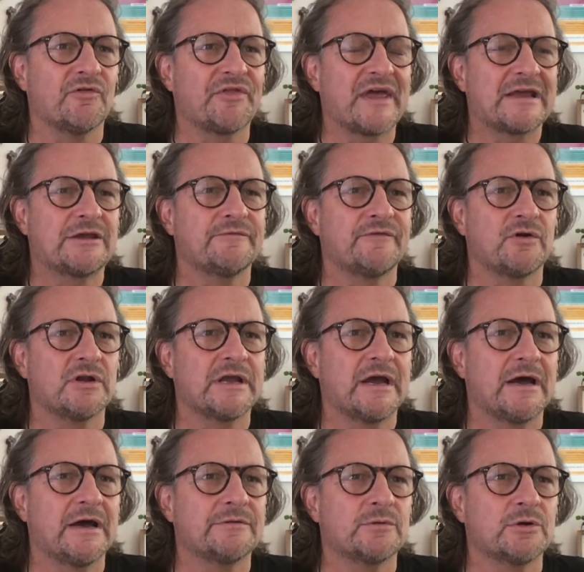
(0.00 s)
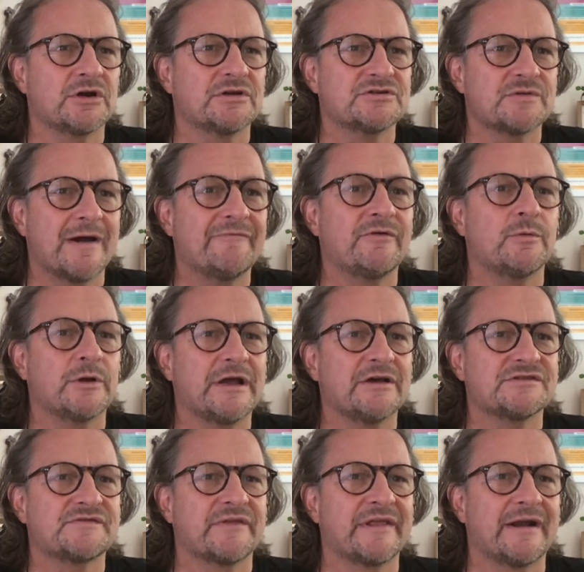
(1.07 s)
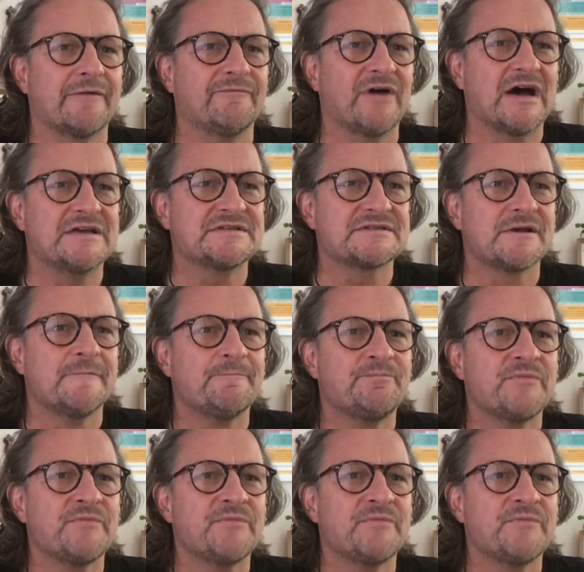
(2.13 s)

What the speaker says: Thank you for all your hard work, and to everyone else for their advice.